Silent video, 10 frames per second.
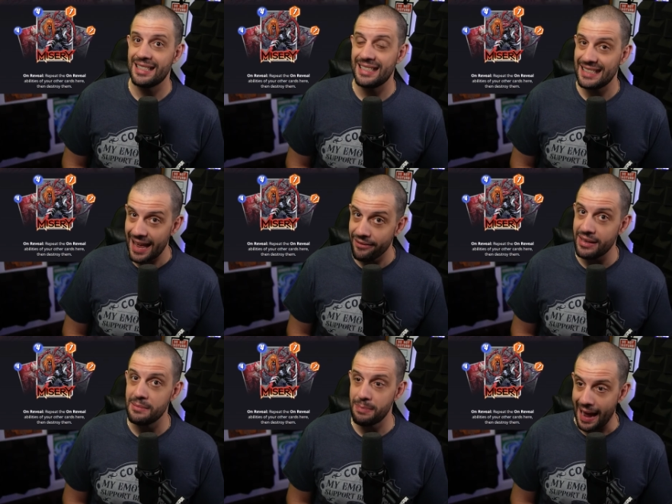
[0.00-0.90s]

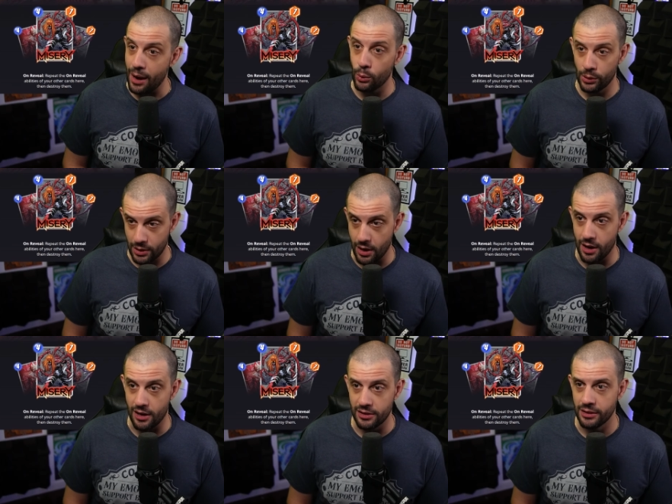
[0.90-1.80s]
seven-power
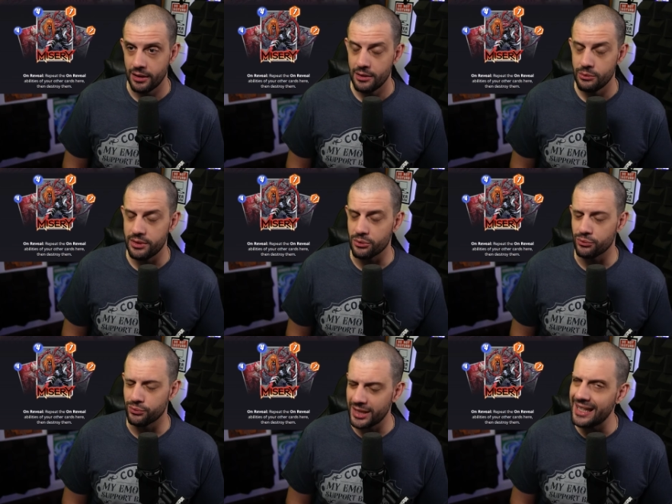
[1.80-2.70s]
card with a
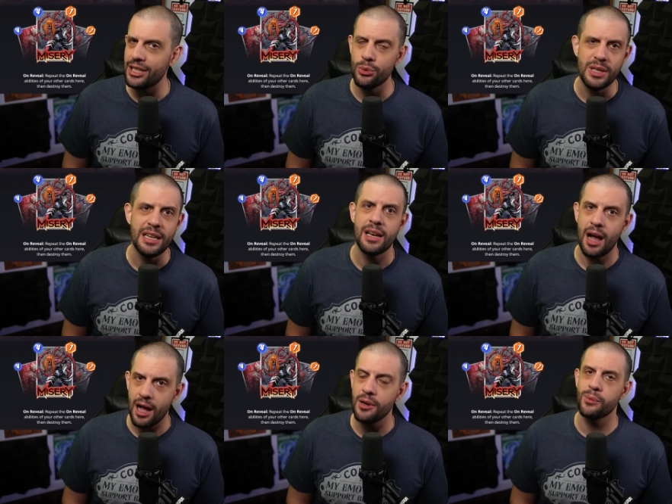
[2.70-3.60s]
really unique
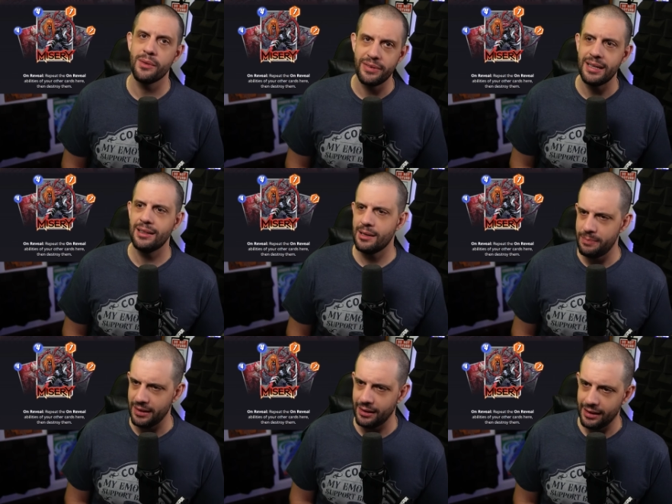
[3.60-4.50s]
on-reveal
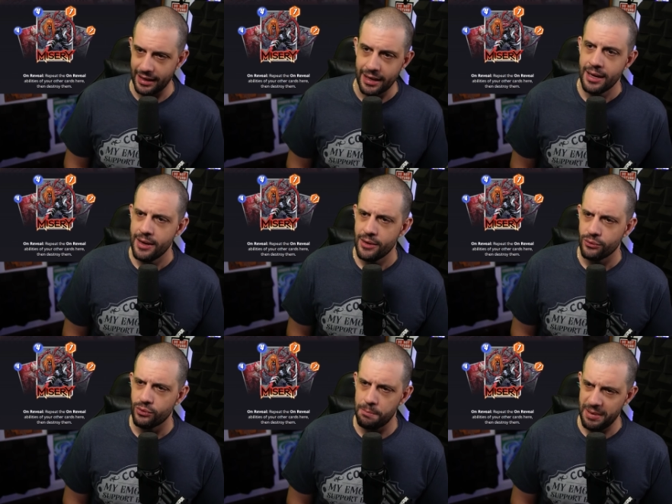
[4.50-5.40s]
ability.
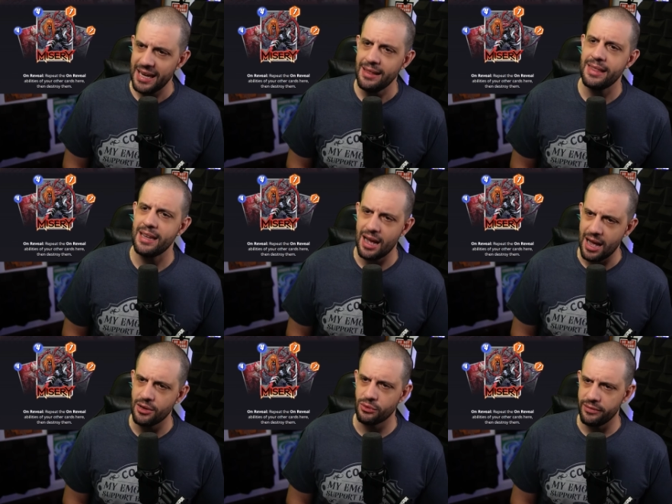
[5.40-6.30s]
Repeat the
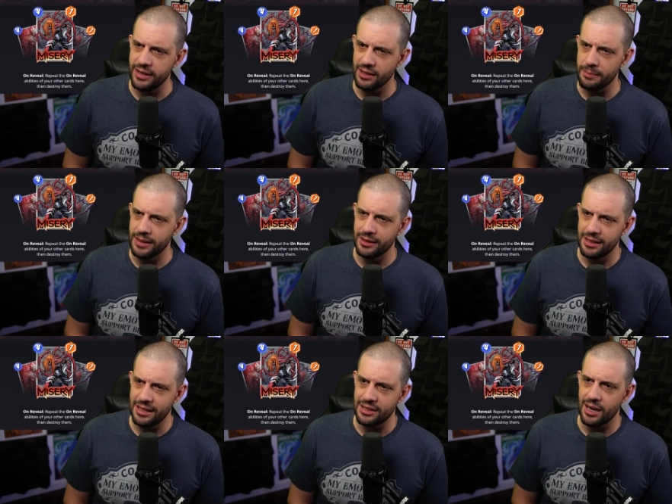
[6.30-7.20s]
on-reveal
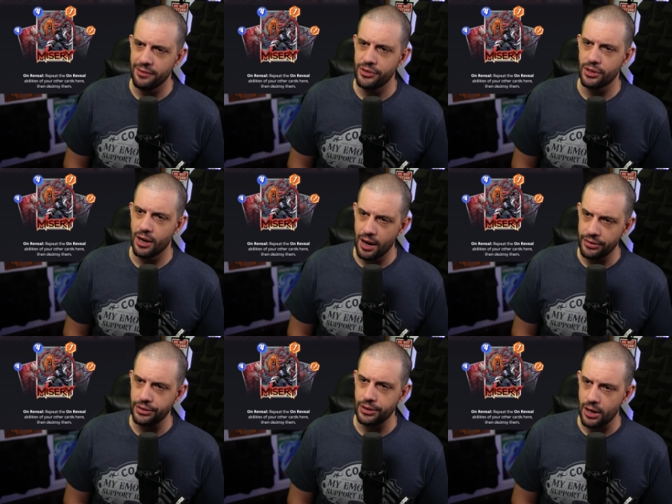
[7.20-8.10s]
abilities of your
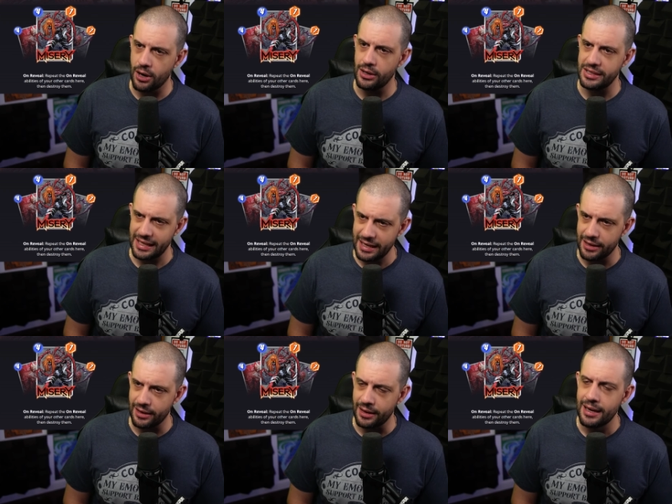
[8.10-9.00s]
other cards
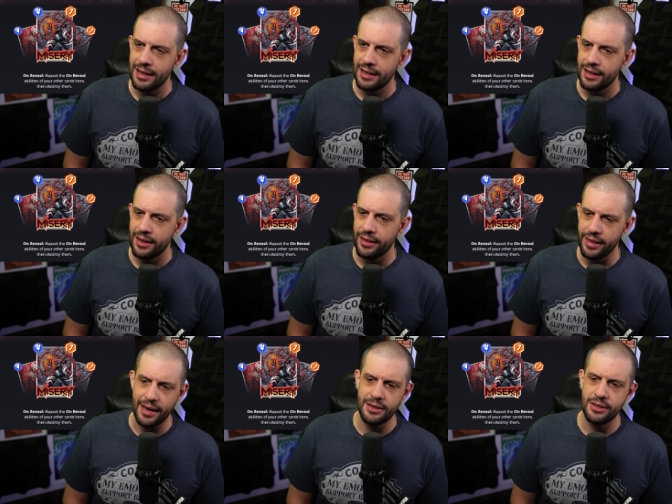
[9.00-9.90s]
here,
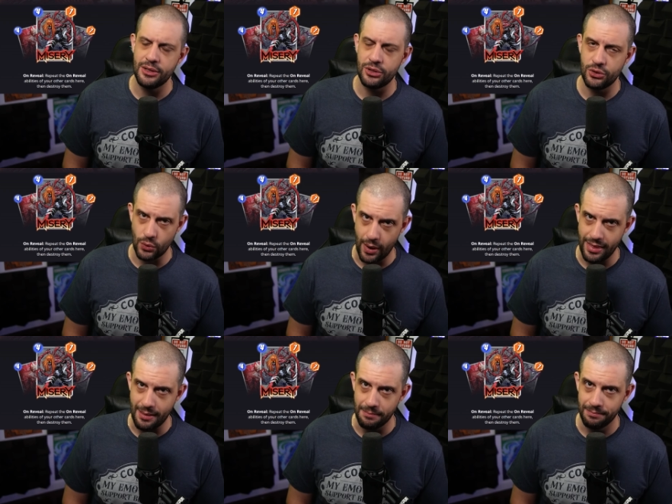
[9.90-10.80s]
then destroy
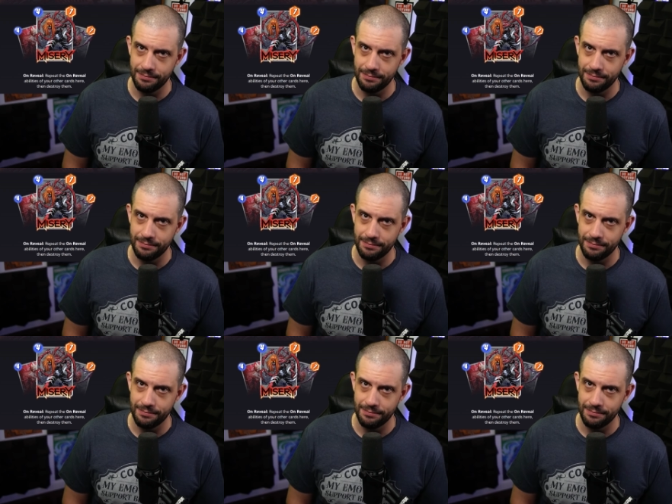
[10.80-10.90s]
them.